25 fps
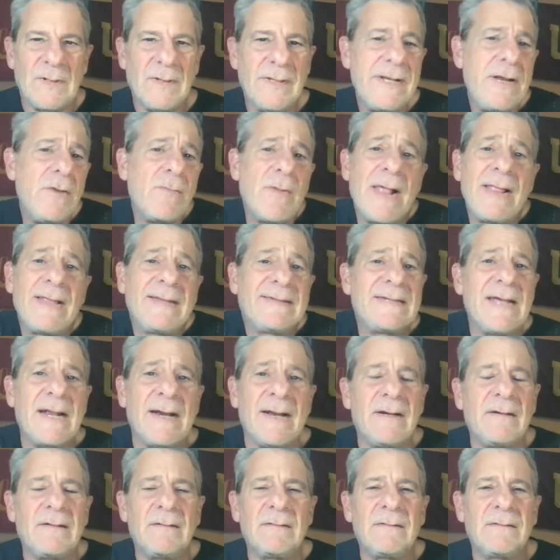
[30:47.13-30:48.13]
Lincoln Riley
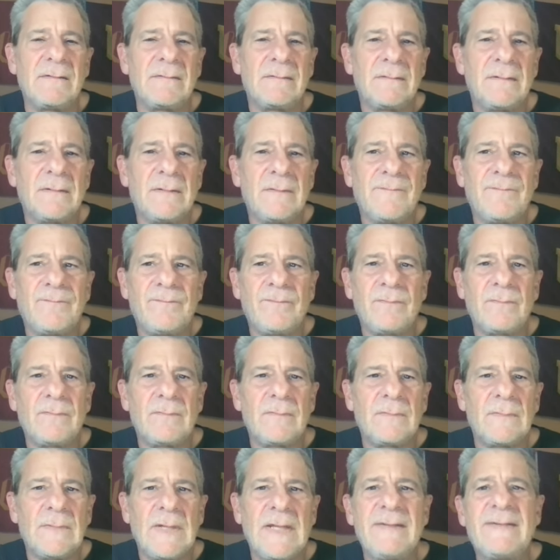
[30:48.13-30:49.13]
said it.
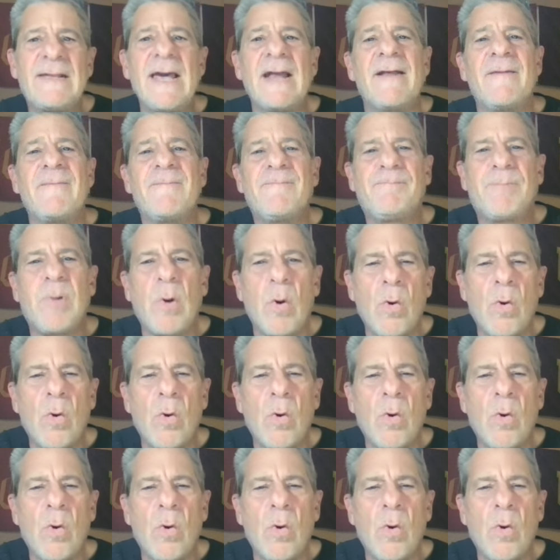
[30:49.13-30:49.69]
He's got a